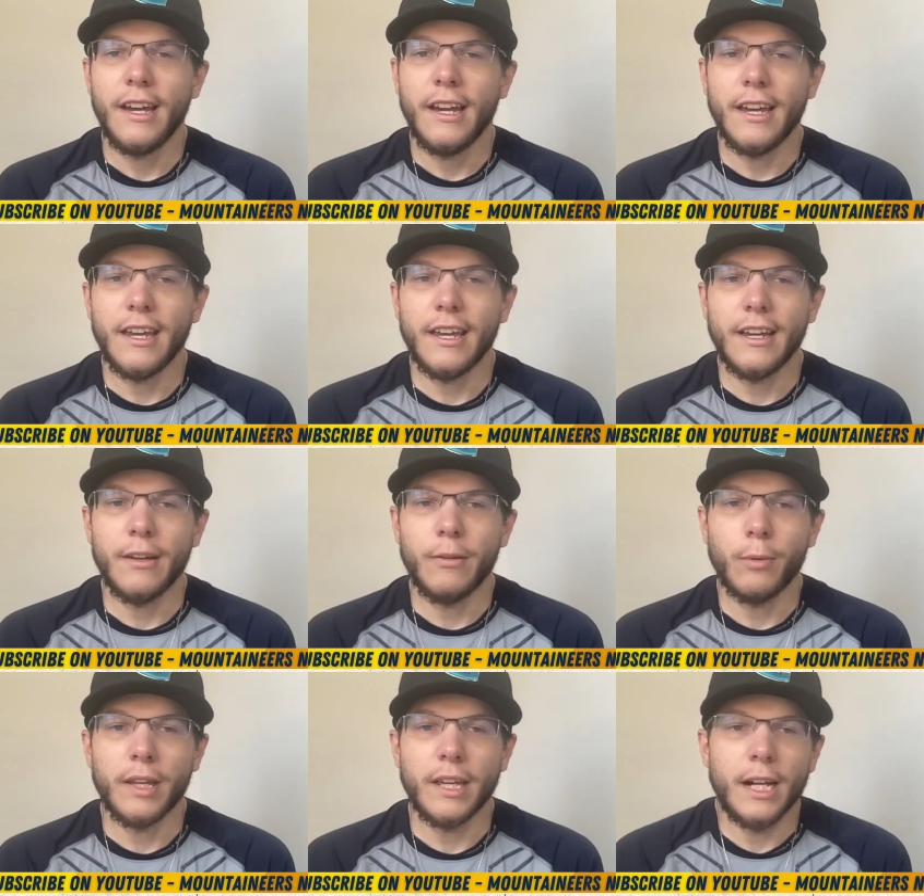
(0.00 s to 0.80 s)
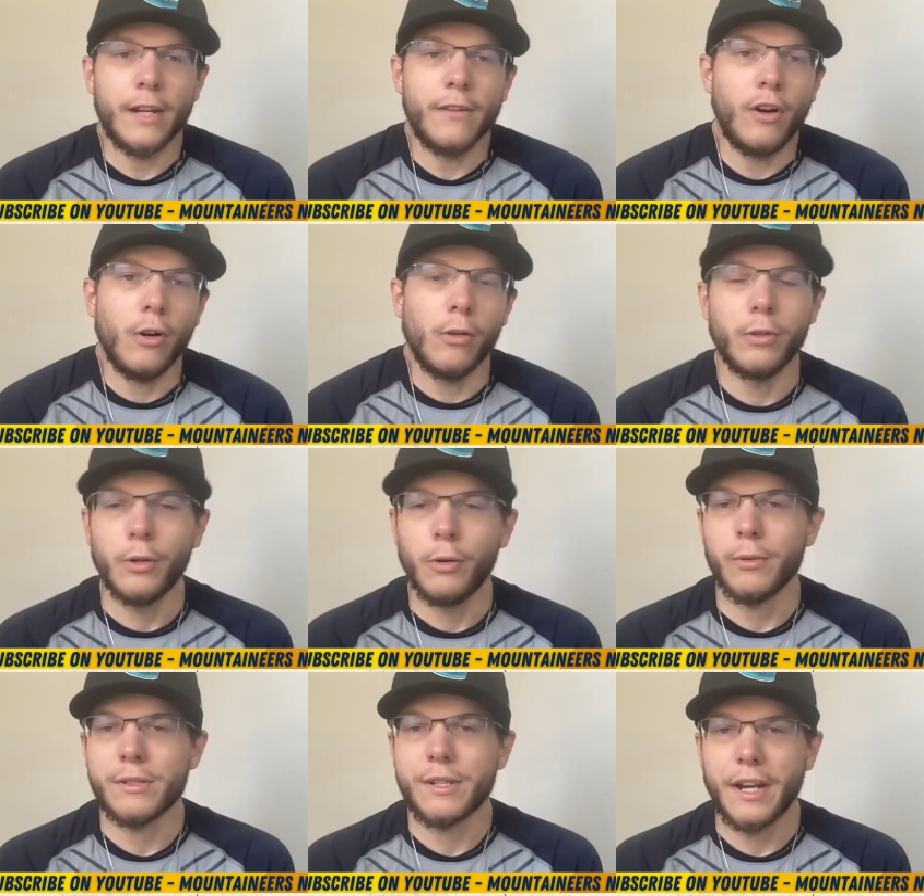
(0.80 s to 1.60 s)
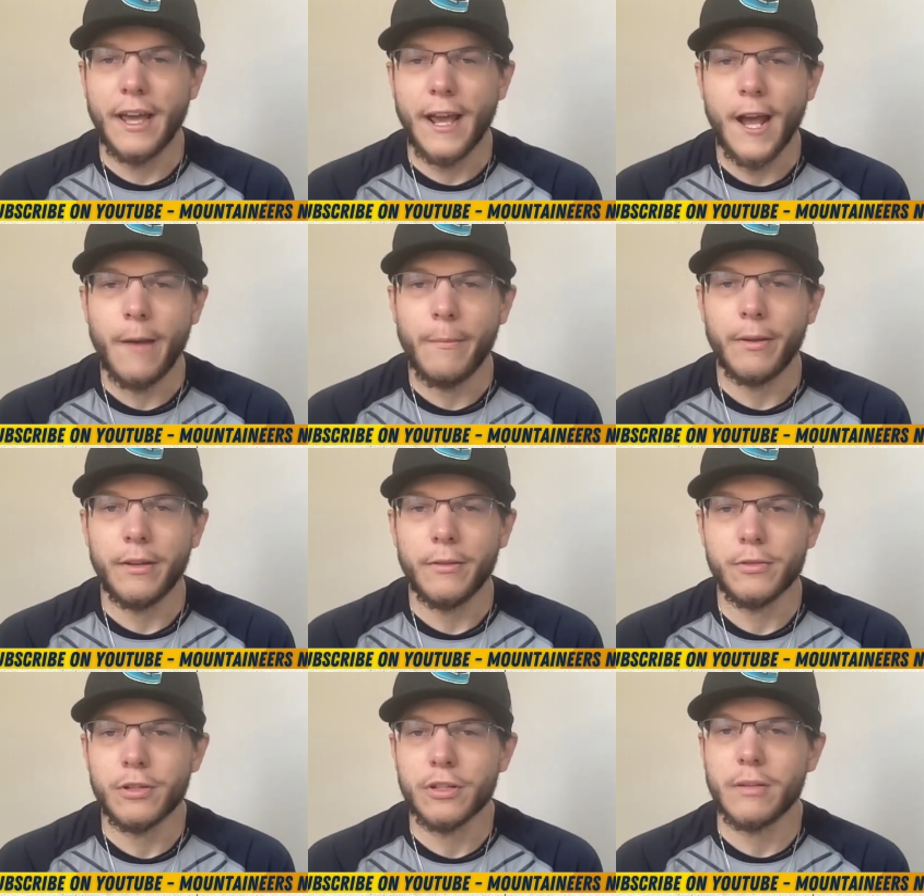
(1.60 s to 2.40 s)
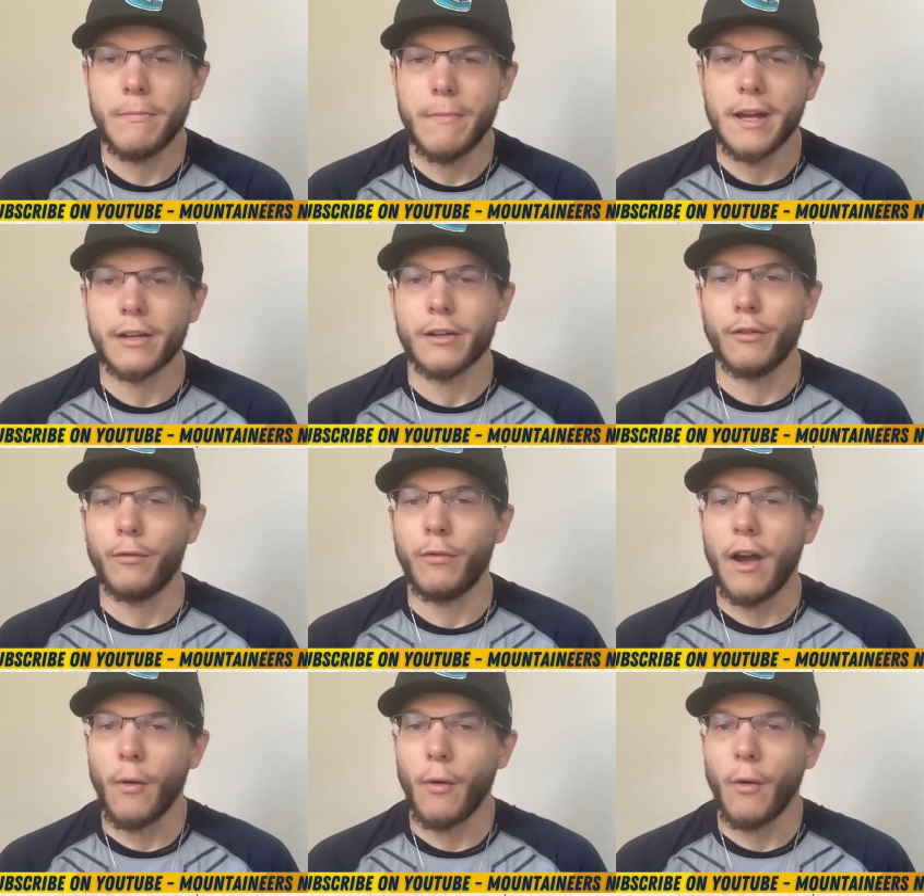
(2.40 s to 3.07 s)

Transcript: and we kind of all knew it was going to happen. It was just a matter of